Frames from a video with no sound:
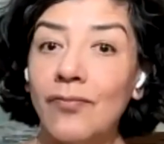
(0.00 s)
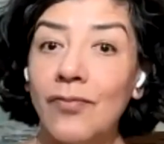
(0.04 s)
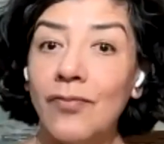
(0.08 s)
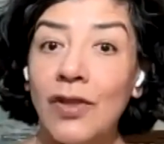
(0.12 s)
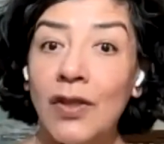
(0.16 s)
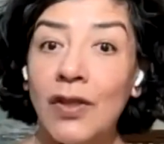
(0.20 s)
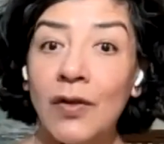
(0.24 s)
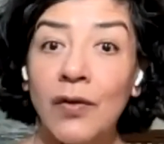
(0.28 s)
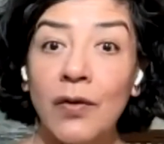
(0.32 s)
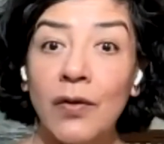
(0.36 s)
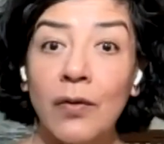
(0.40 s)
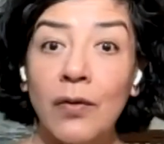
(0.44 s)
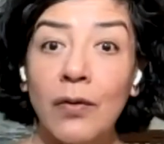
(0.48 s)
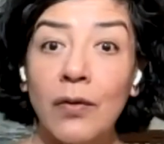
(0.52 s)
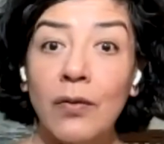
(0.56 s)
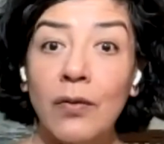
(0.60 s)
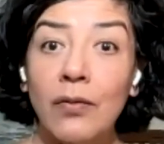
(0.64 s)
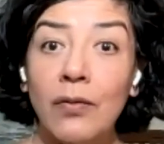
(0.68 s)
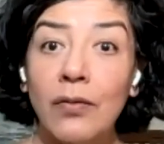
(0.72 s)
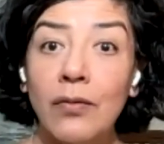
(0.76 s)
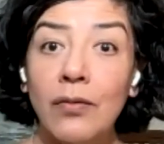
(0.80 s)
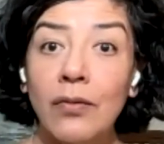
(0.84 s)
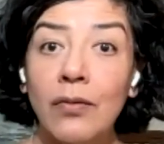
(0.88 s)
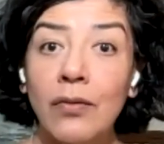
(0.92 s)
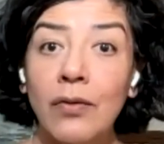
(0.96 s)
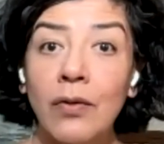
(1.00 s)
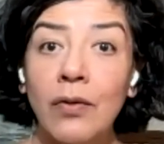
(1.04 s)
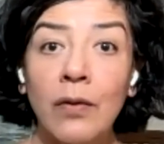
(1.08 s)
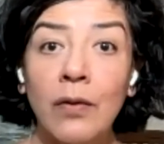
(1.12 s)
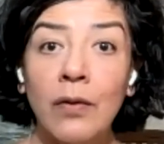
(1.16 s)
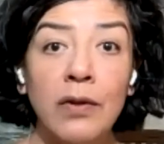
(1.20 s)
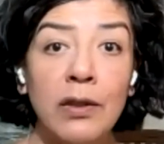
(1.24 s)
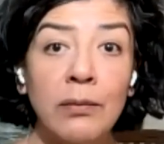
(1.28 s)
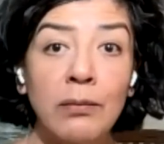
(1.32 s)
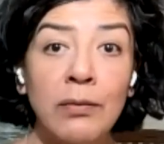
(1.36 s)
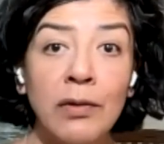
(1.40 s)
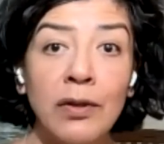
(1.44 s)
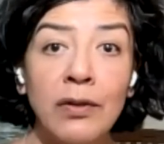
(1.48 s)
We go,
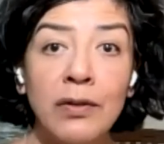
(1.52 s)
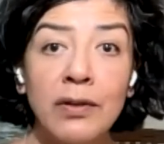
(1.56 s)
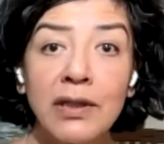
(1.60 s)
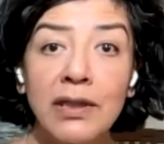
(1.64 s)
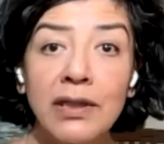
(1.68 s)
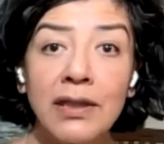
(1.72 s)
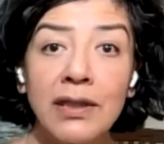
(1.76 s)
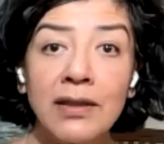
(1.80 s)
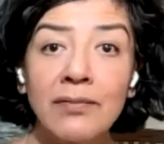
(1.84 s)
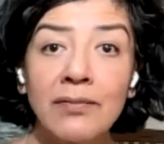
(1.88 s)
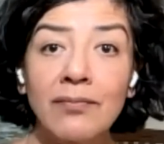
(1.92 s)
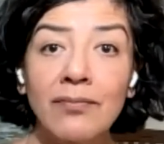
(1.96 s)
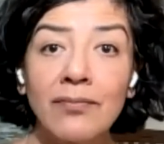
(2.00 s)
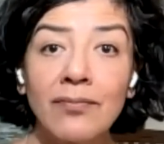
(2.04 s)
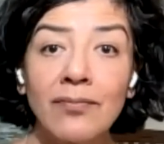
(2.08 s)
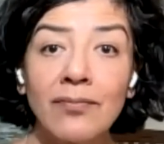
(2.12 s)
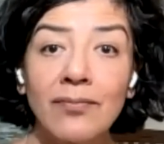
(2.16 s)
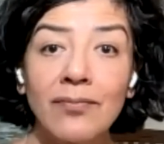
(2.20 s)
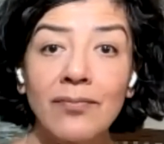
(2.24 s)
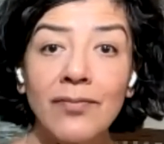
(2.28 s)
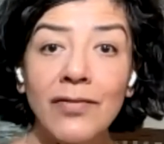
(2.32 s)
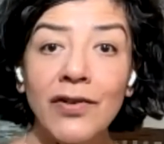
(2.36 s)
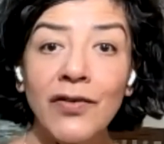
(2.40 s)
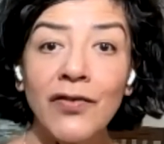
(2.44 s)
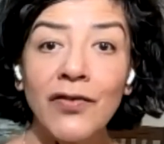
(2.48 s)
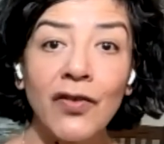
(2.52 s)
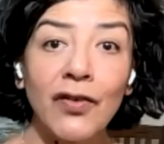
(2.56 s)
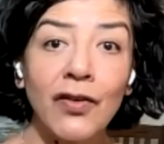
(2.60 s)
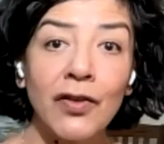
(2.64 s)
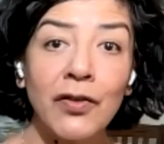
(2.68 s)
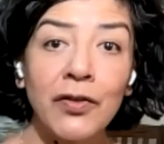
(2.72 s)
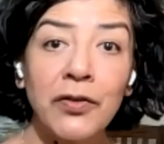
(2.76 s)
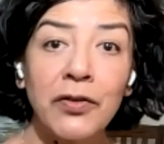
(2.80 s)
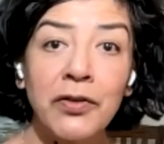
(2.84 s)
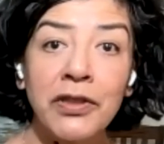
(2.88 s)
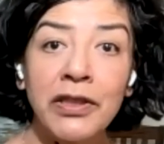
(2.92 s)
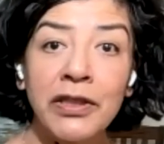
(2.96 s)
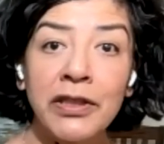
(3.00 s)
holy moly. That's a
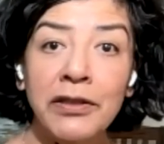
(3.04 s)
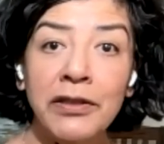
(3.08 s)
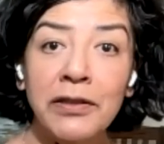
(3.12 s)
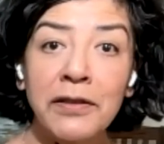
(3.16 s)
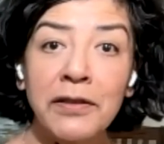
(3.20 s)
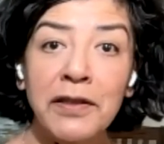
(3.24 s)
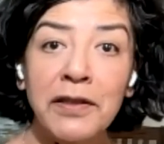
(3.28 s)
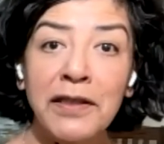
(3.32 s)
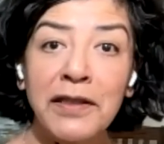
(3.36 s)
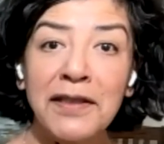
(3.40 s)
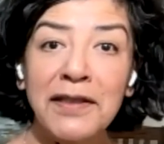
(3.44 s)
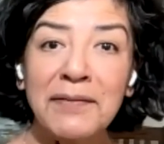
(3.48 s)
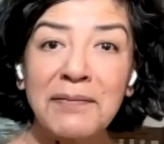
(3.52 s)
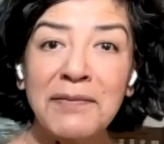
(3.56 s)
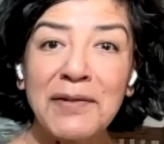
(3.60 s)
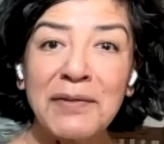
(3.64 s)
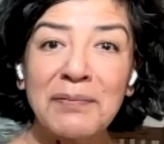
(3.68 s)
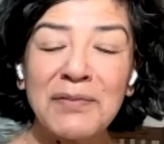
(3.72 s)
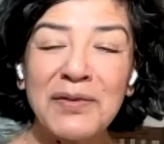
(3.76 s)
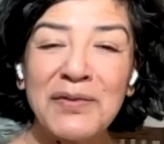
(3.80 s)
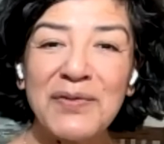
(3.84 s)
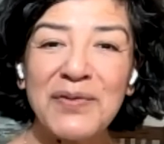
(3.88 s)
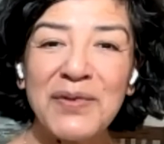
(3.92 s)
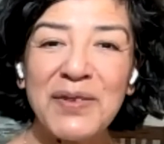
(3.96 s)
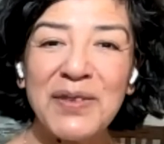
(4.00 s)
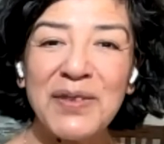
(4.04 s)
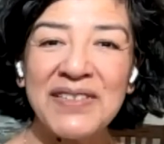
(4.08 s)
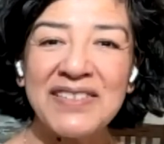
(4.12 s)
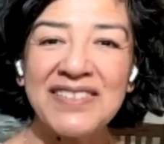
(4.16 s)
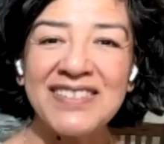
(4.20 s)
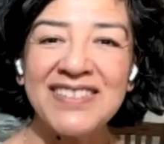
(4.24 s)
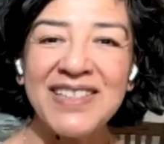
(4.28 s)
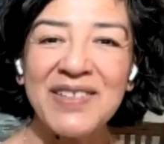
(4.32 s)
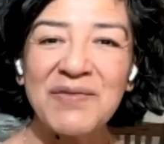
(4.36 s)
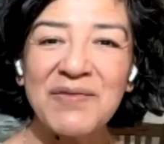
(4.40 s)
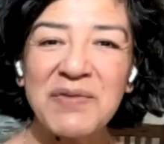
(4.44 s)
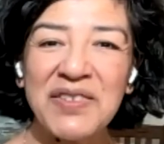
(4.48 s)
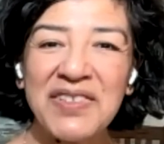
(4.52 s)
little clearer than before.
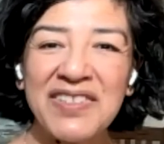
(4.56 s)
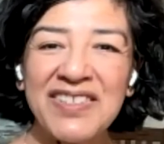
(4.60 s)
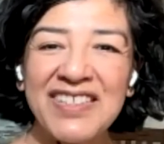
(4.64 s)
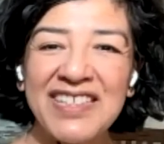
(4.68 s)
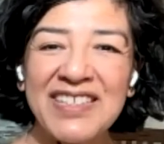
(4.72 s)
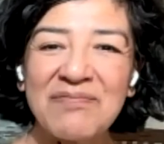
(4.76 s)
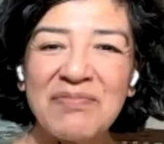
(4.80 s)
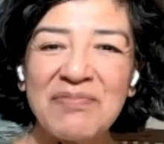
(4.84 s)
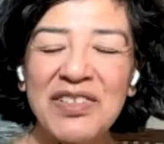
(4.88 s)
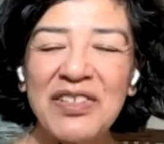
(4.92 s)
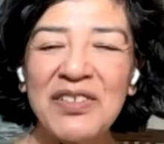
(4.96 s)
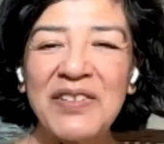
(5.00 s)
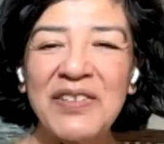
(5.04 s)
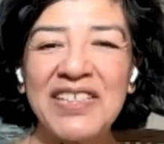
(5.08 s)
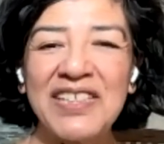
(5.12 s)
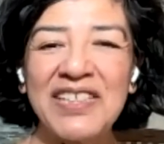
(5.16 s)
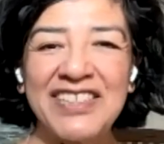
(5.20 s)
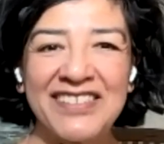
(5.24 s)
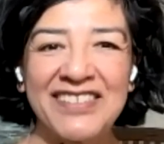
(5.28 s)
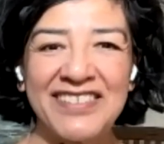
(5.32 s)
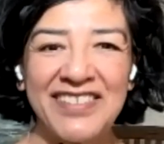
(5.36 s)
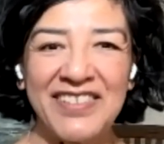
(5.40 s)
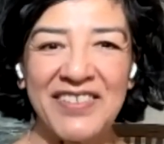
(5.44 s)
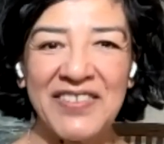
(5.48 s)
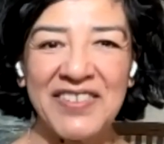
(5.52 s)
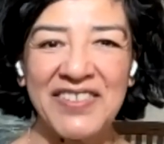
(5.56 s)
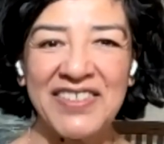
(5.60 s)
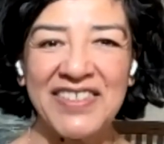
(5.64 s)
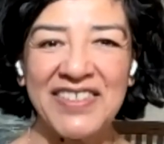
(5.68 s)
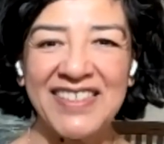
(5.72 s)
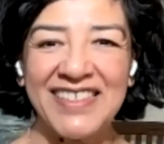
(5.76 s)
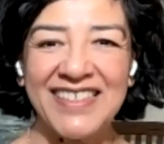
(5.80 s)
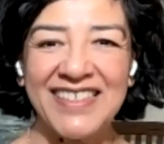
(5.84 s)
It's almost like blowing your nose.